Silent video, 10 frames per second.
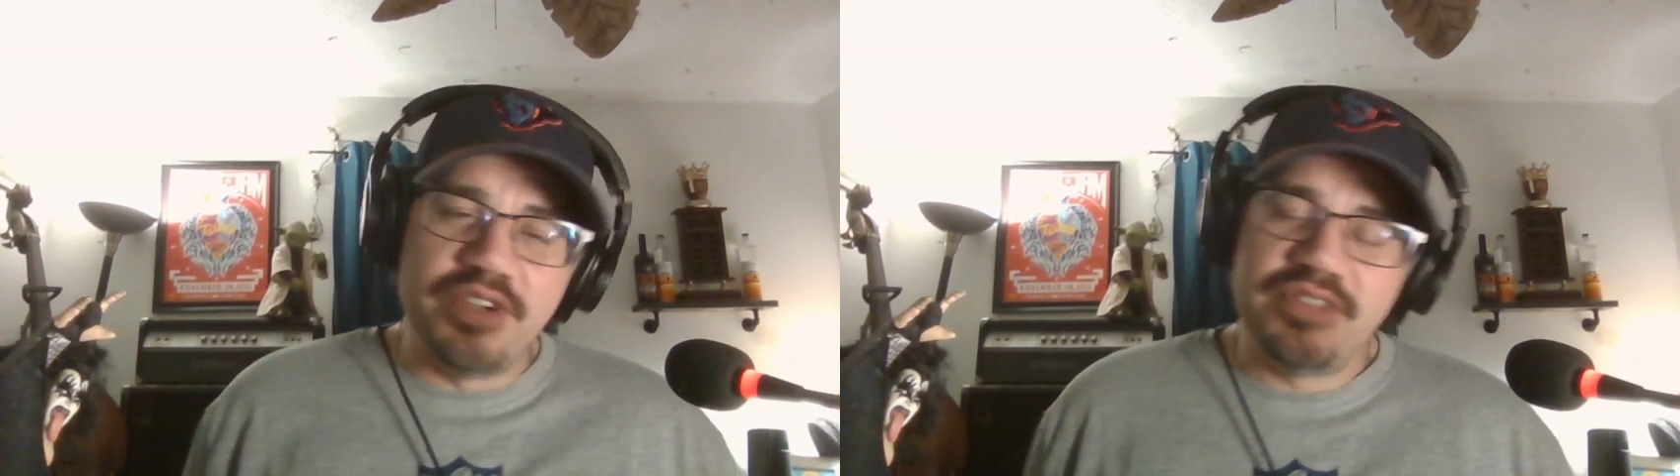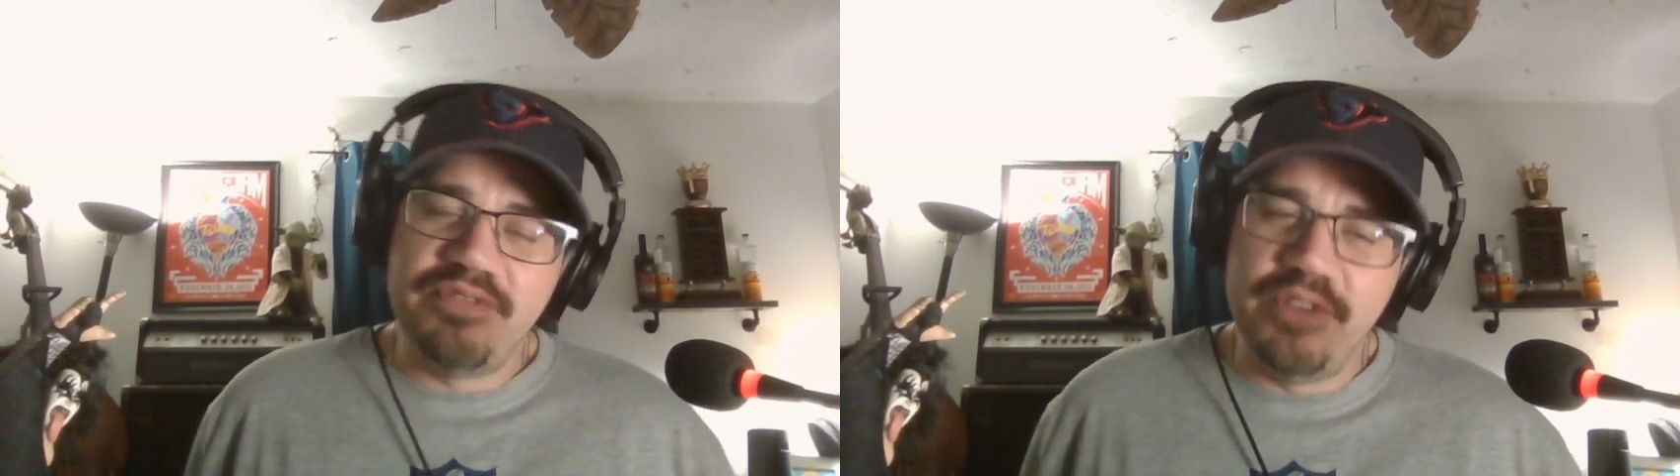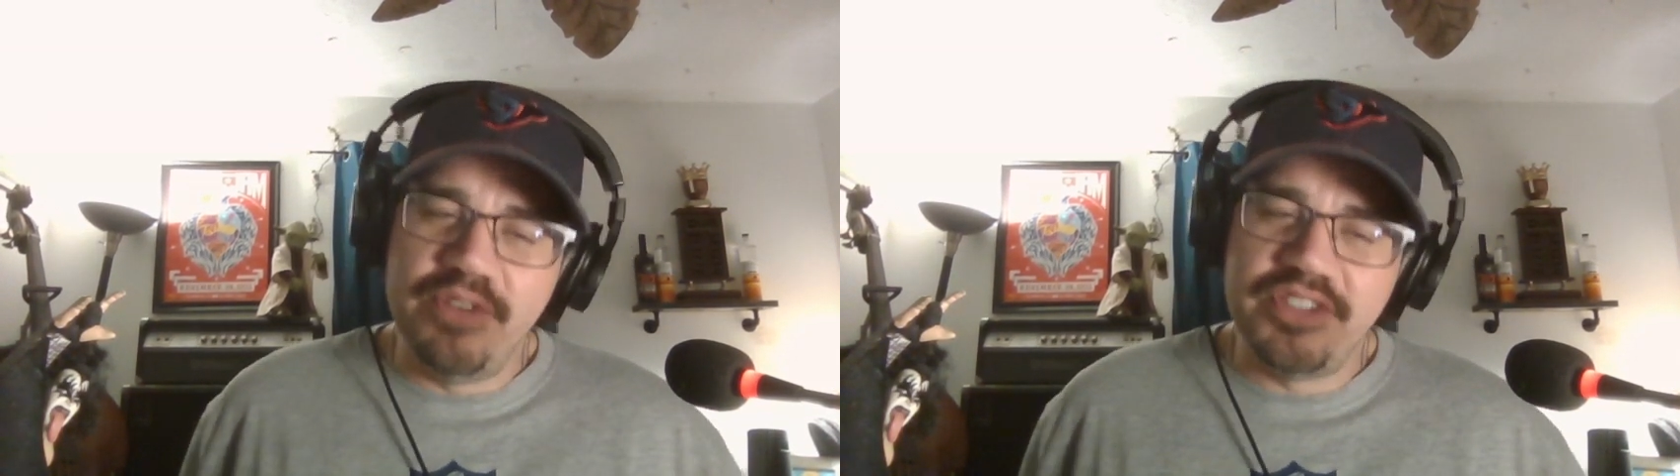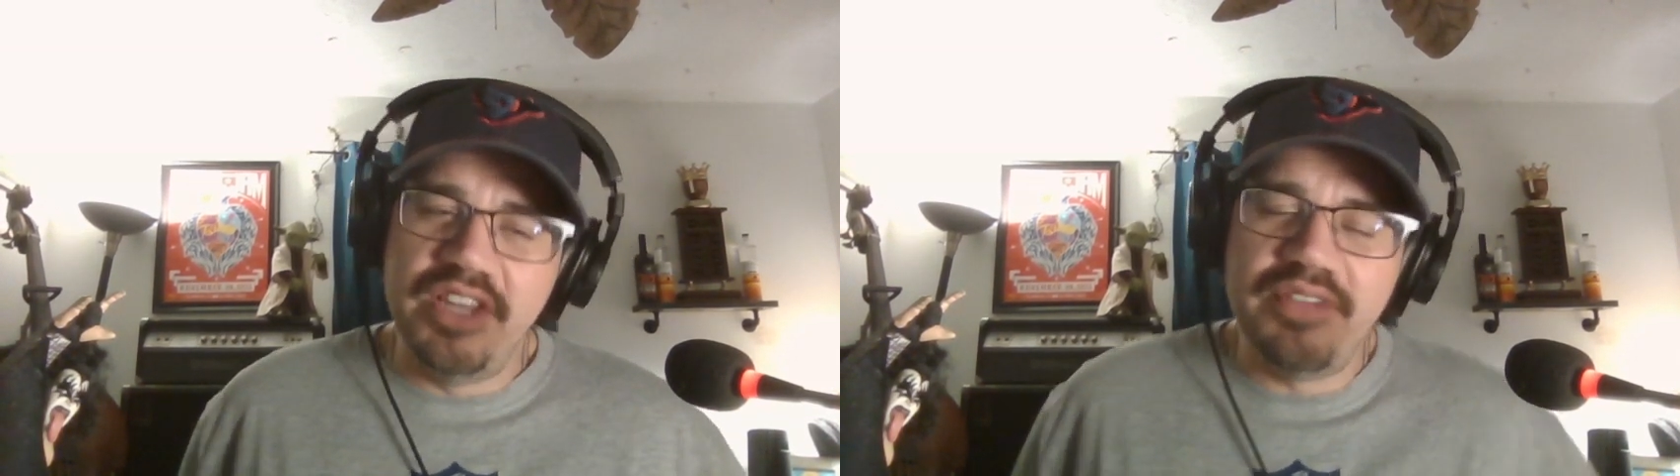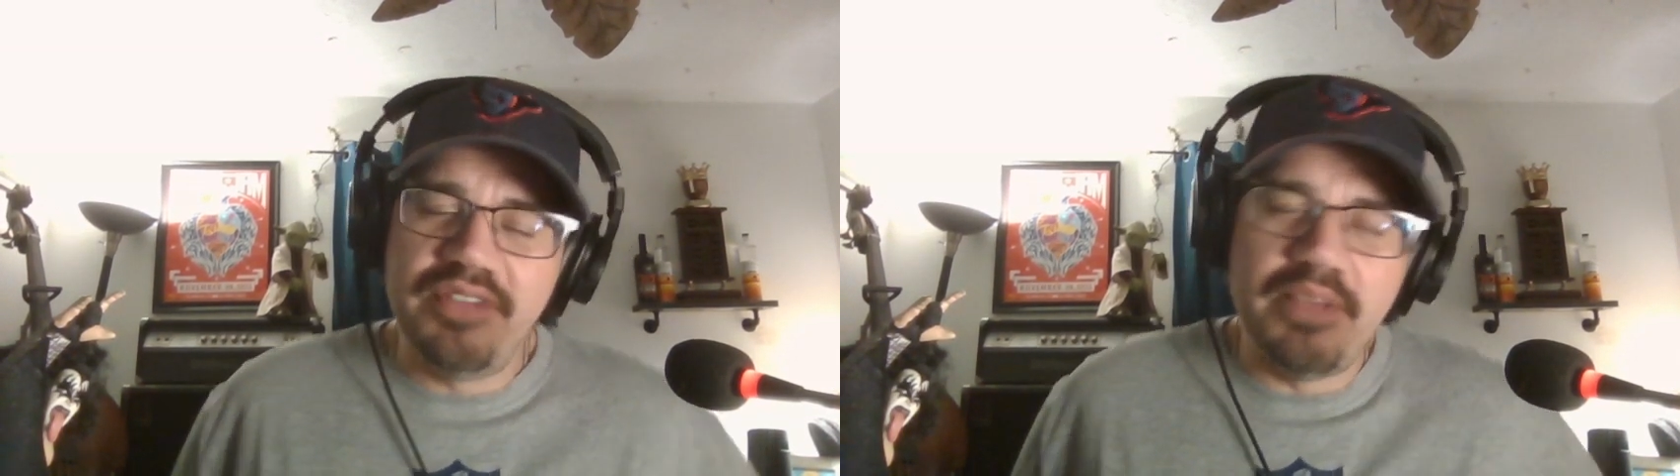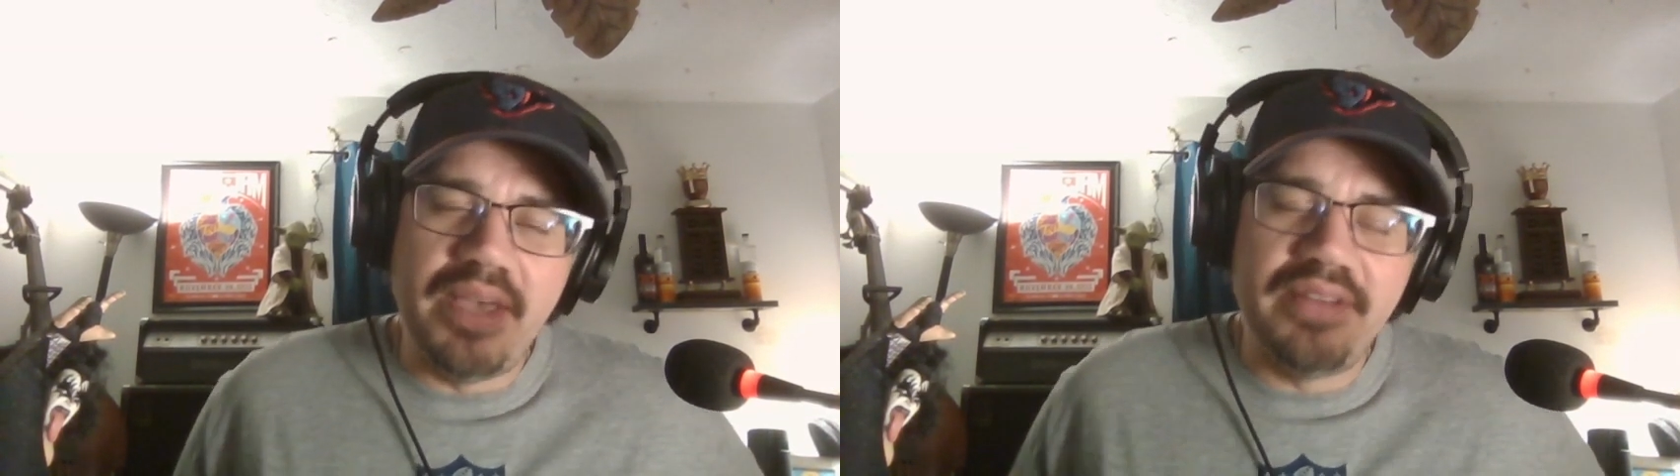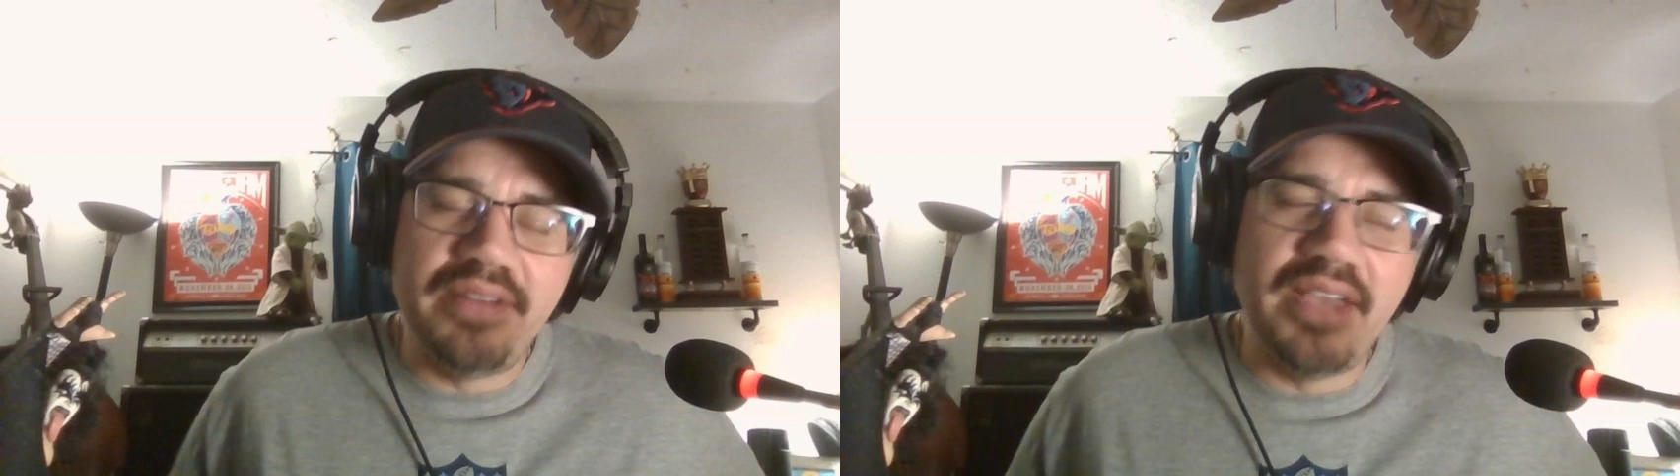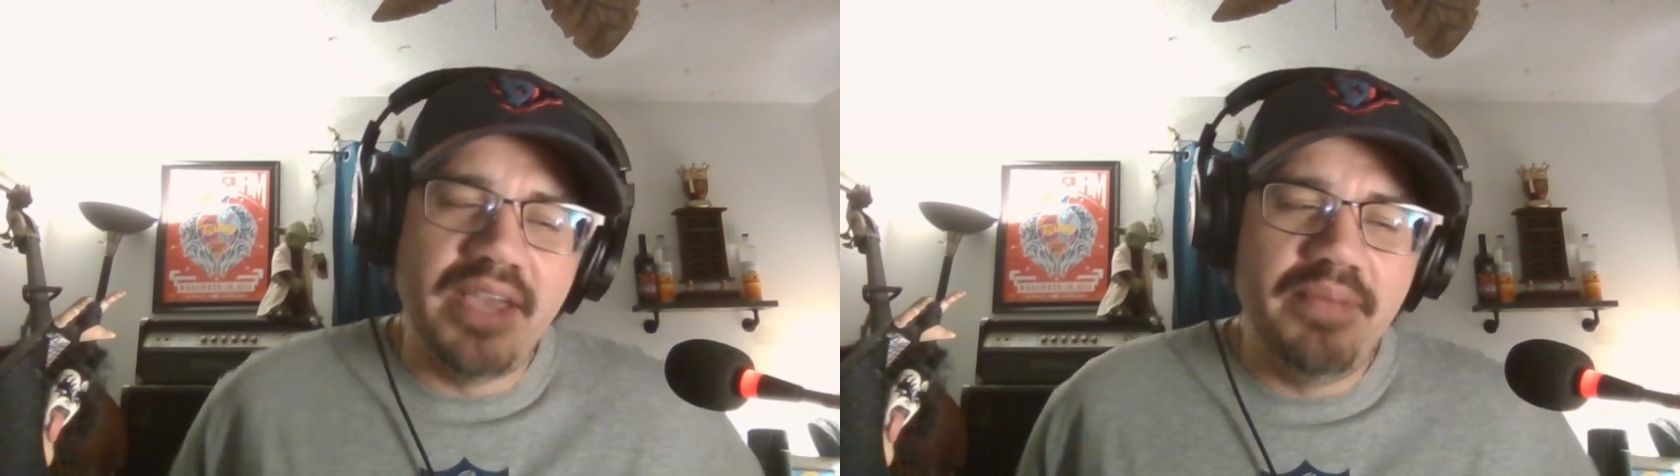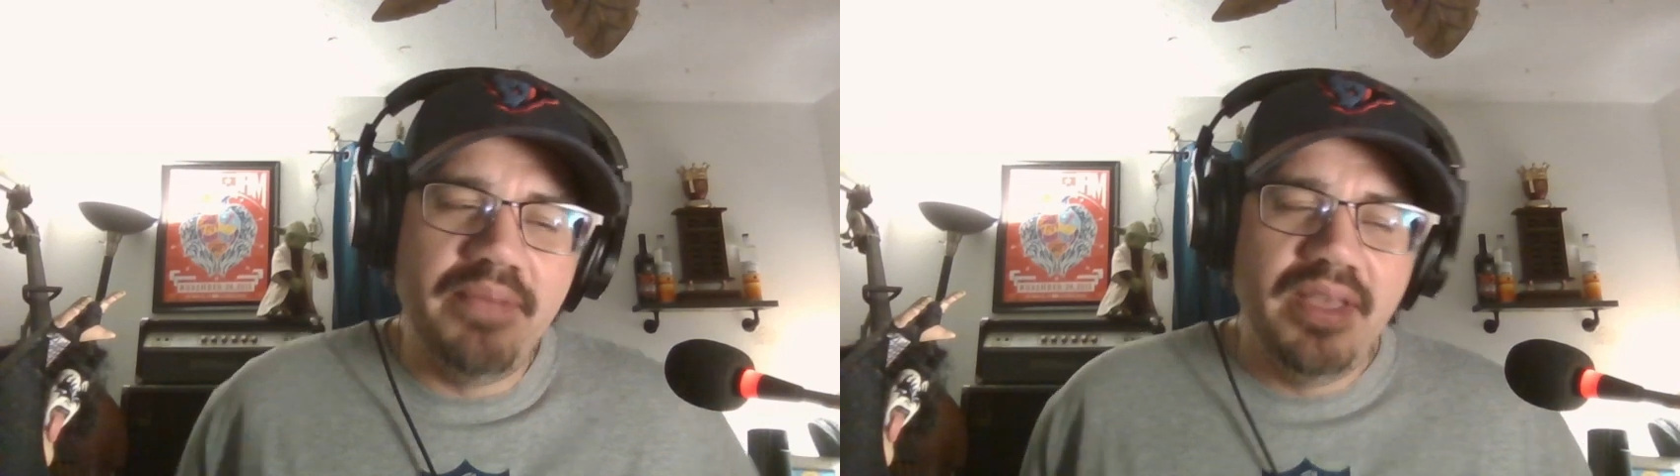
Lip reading: significant amount of time,